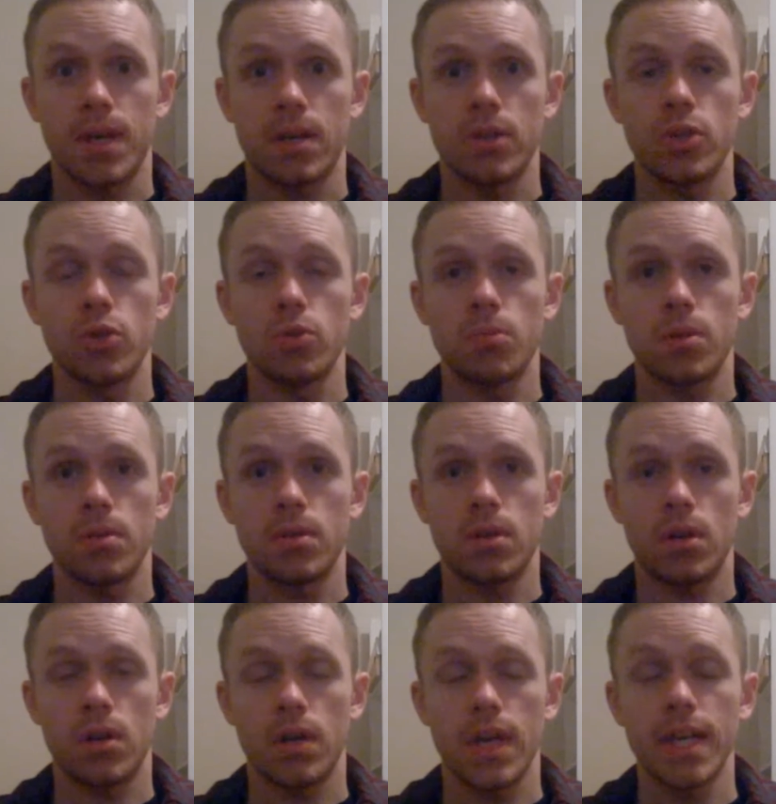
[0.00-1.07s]

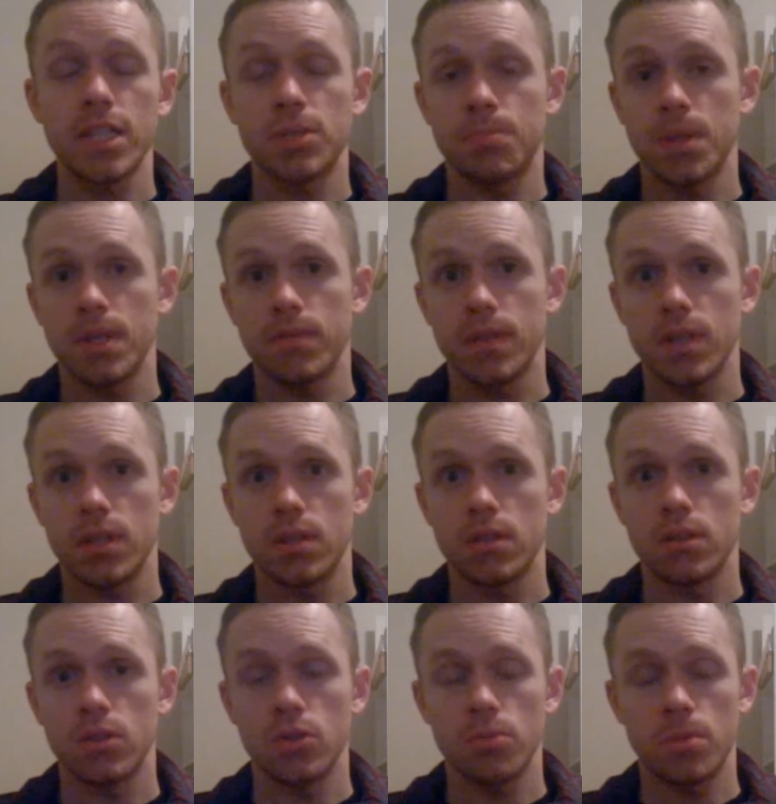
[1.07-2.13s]
HPV,
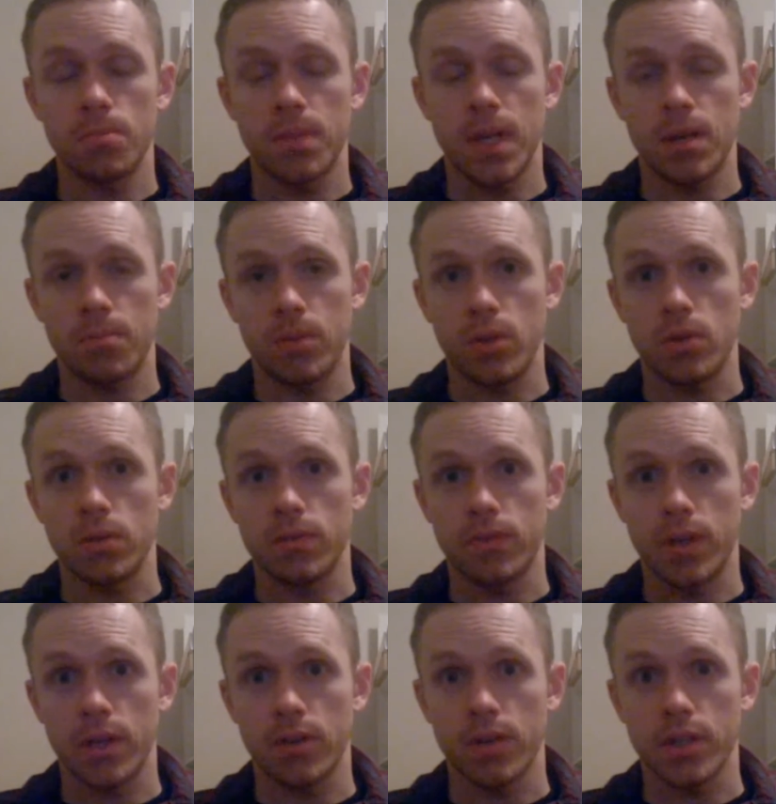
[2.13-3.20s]
human
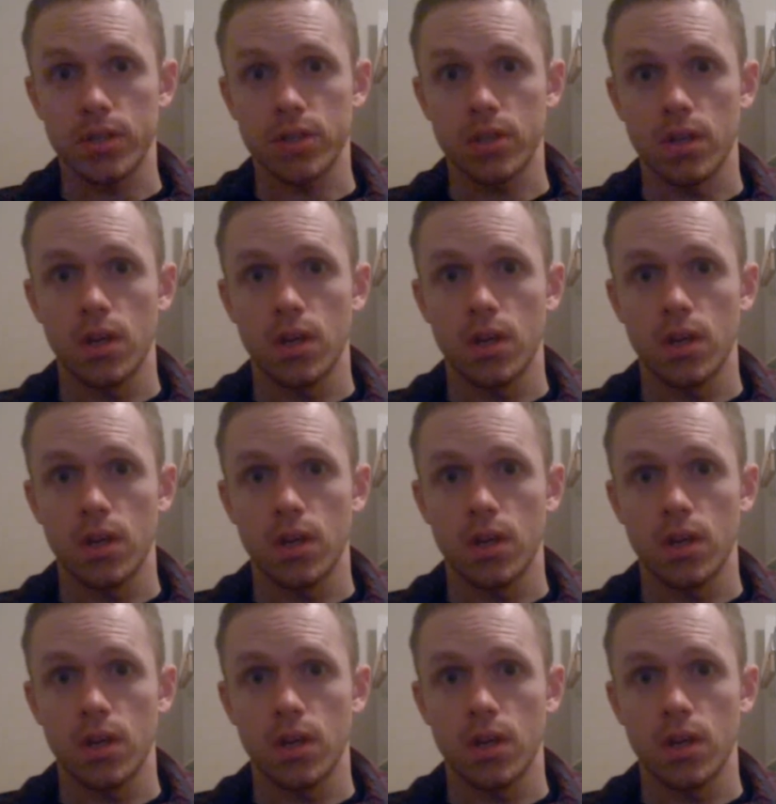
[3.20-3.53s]
papillomavirus.